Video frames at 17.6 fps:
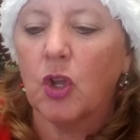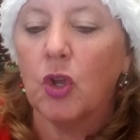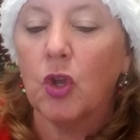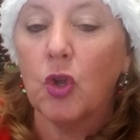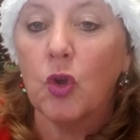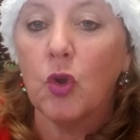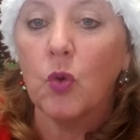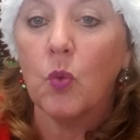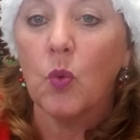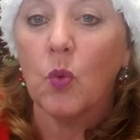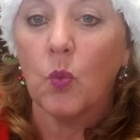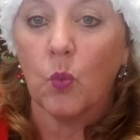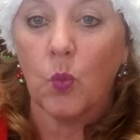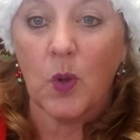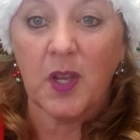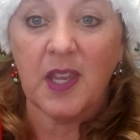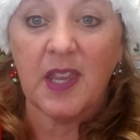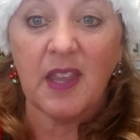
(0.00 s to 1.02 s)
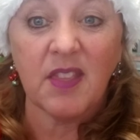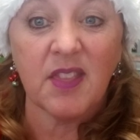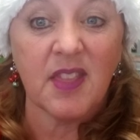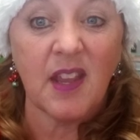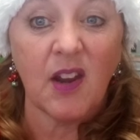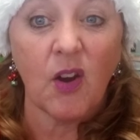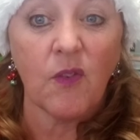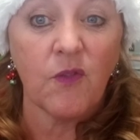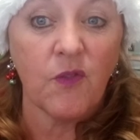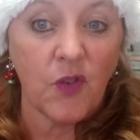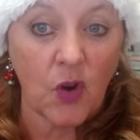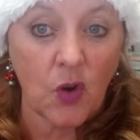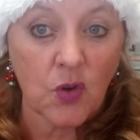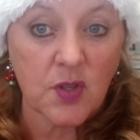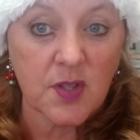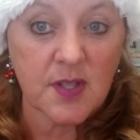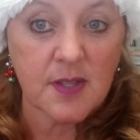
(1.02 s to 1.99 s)
who would get there
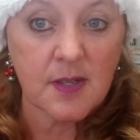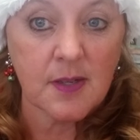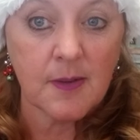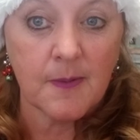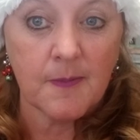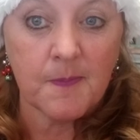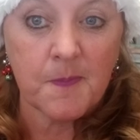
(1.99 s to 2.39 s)
first?